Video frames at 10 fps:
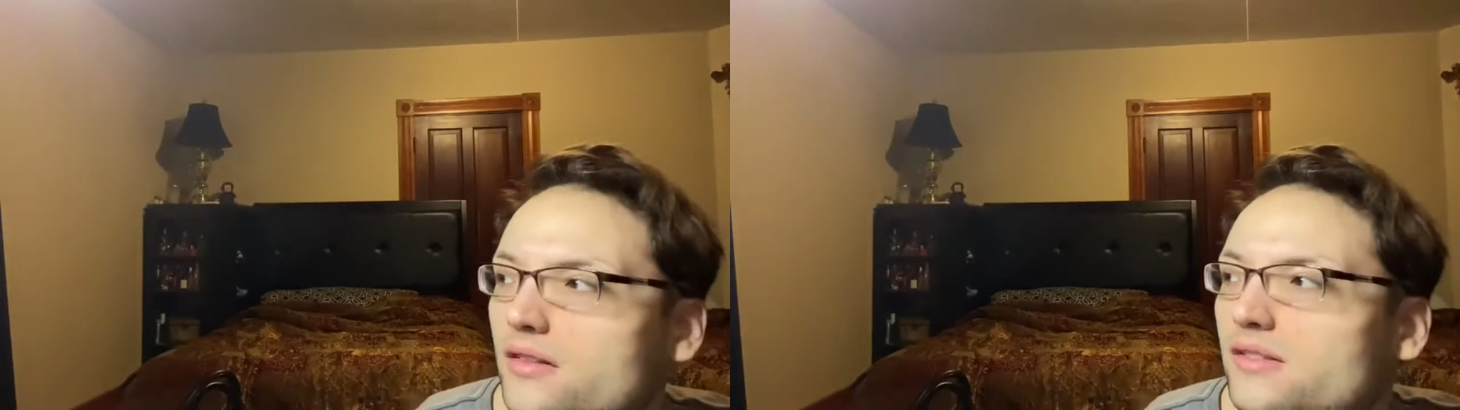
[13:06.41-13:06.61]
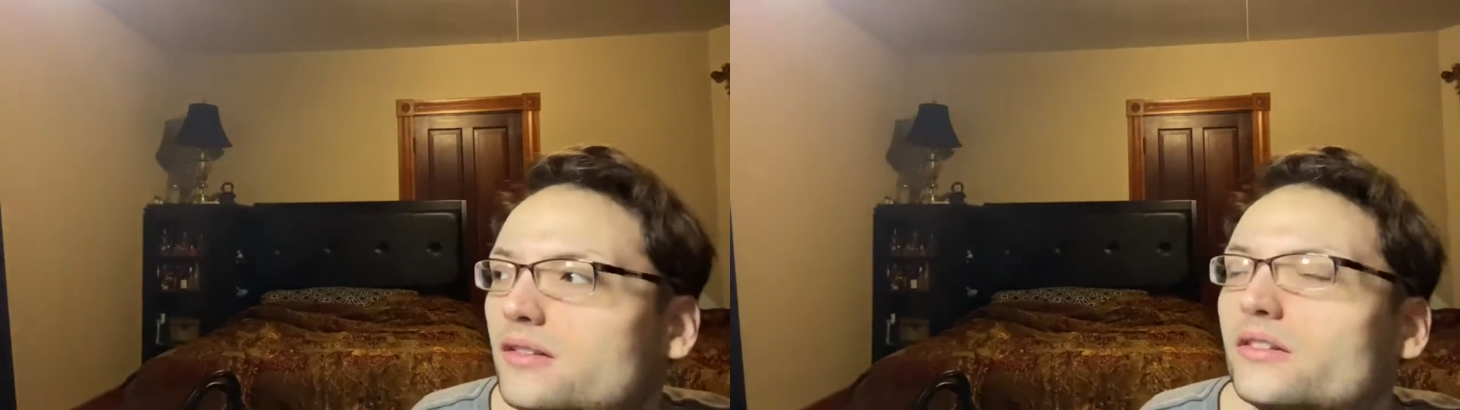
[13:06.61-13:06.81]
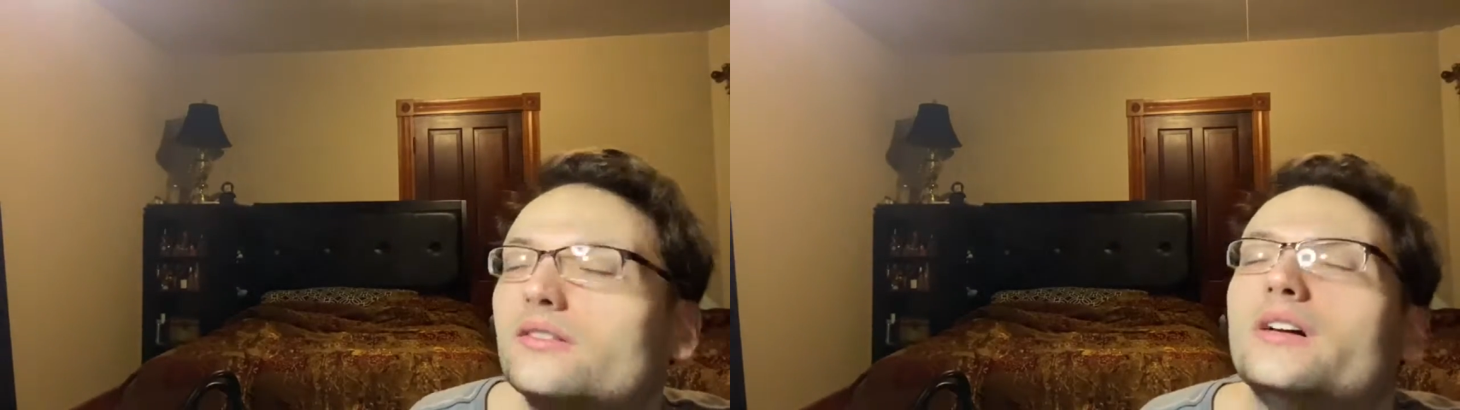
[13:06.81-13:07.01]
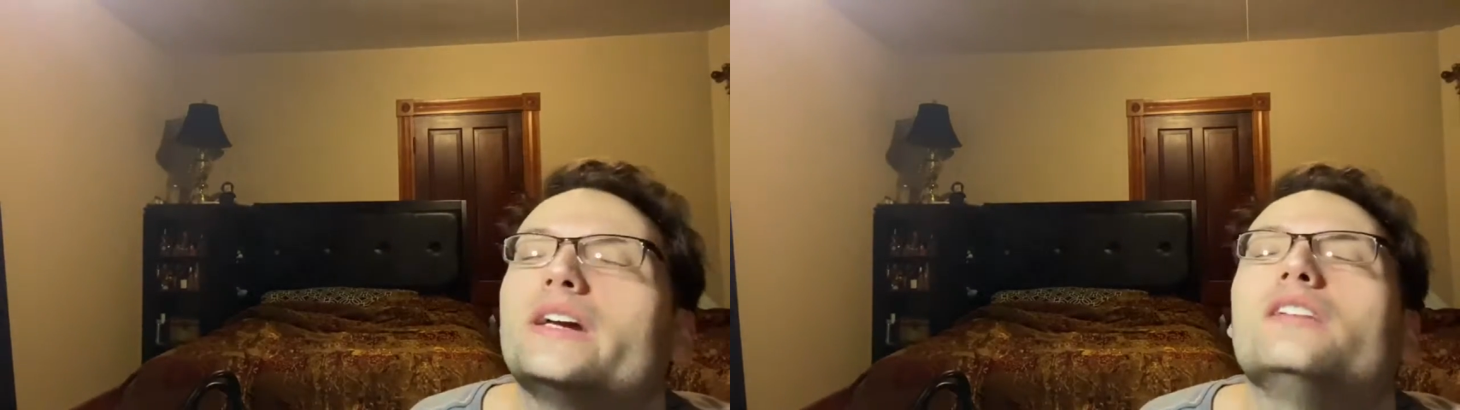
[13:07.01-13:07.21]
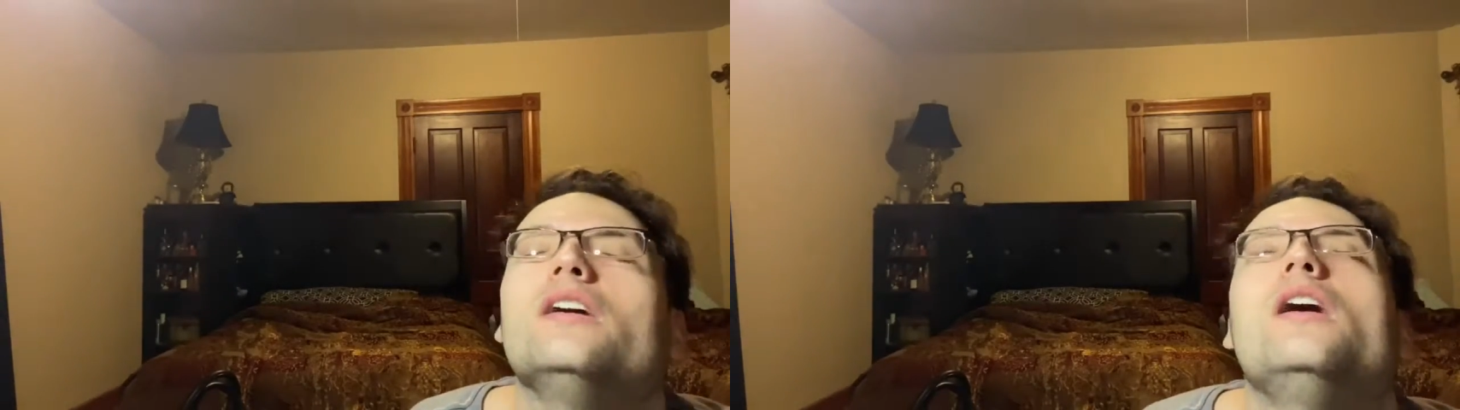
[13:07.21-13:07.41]
and you're
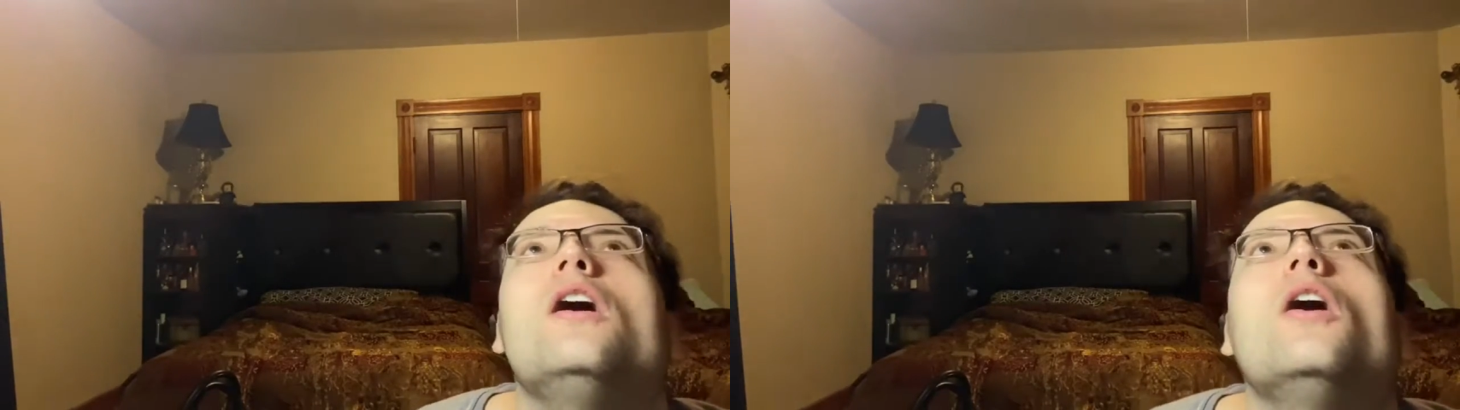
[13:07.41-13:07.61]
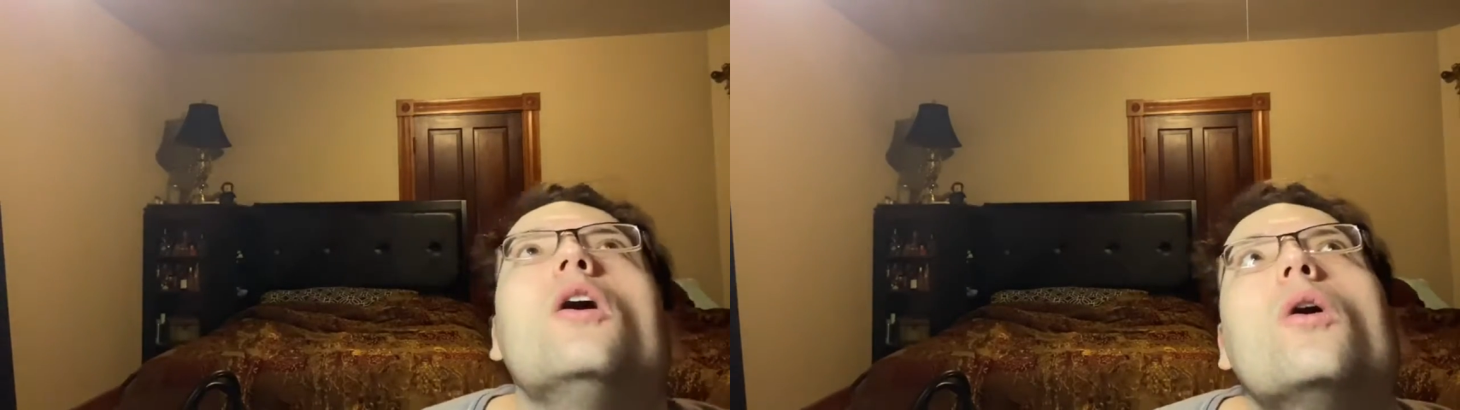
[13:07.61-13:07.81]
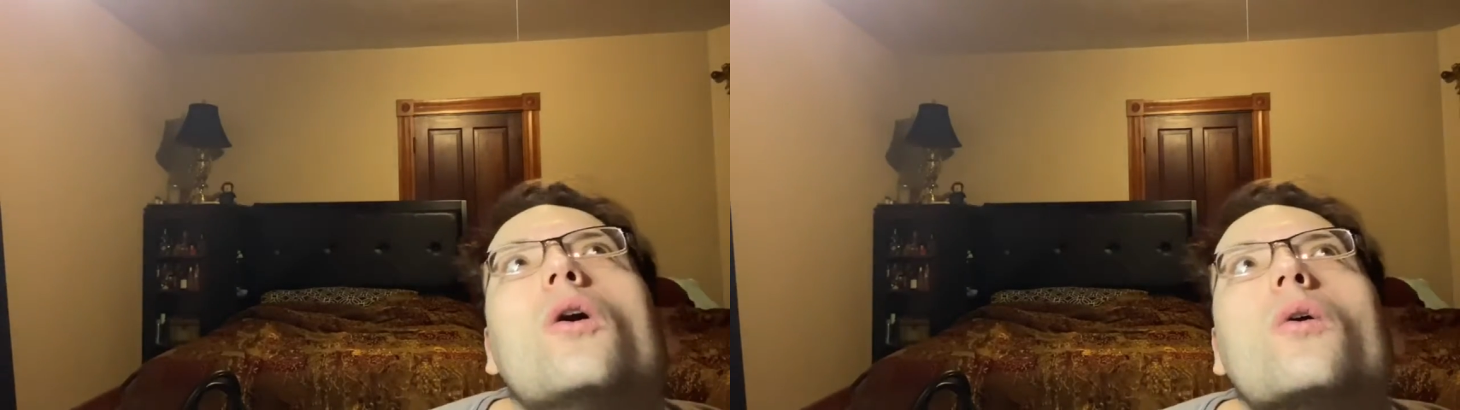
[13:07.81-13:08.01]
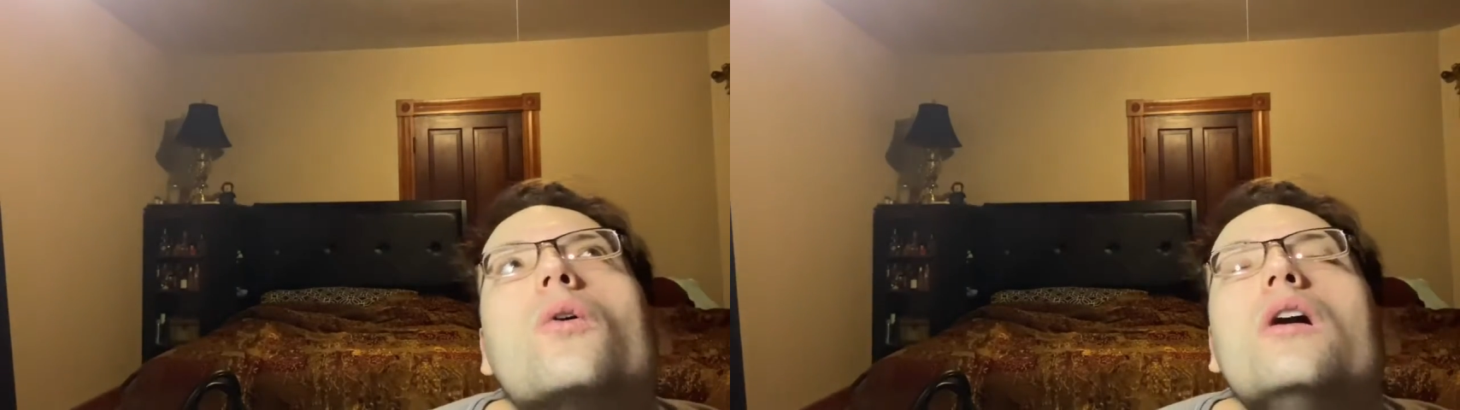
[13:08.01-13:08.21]
like, no,